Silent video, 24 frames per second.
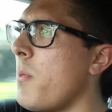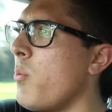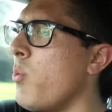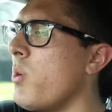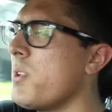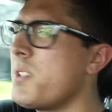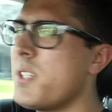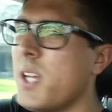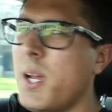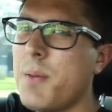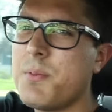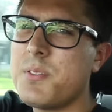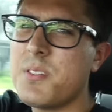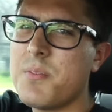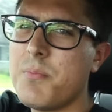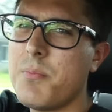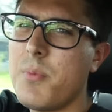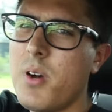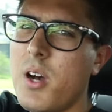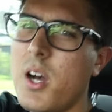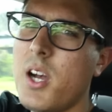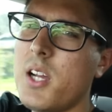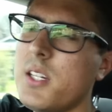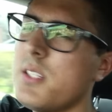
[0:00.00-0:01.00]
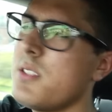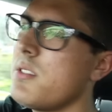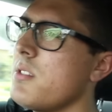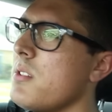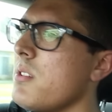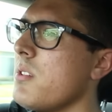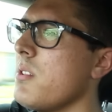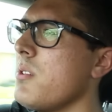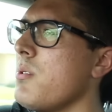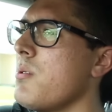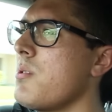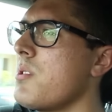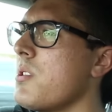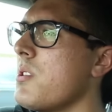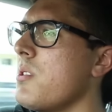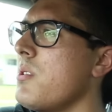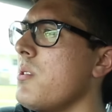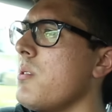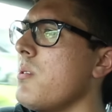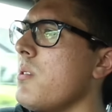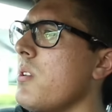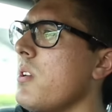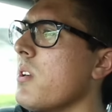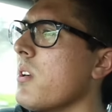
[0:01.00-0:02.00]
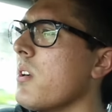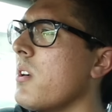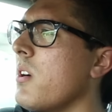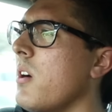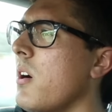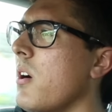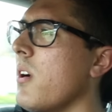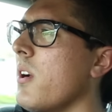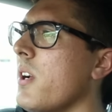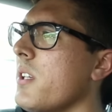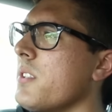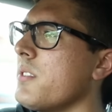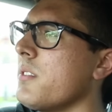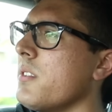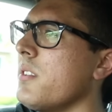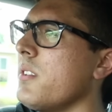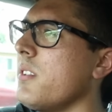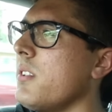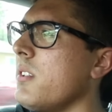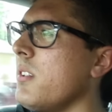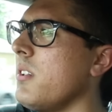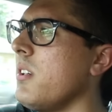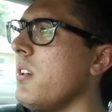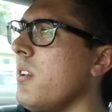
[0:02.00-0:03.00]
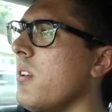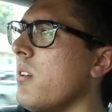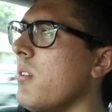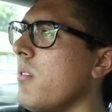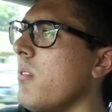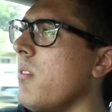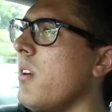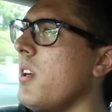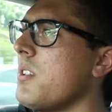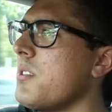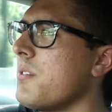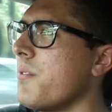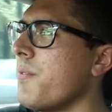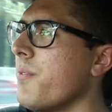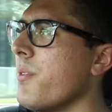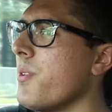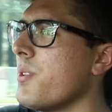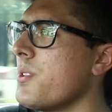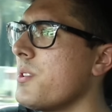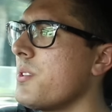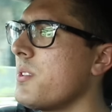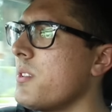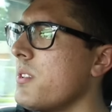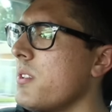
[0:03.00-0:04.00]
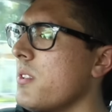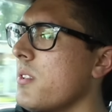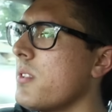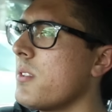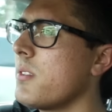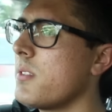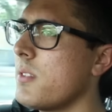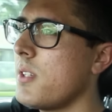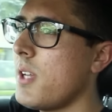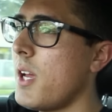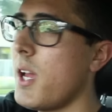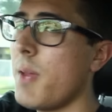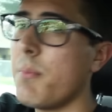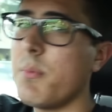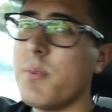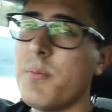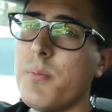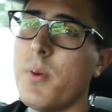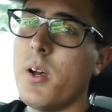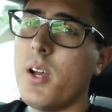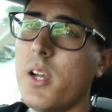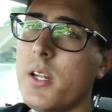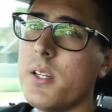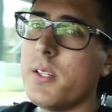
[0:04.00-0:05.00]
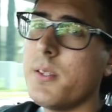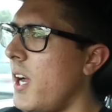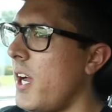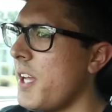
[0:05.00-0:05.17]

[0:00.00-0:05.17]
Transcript: what types of mods you should do to your car as a first time a mod.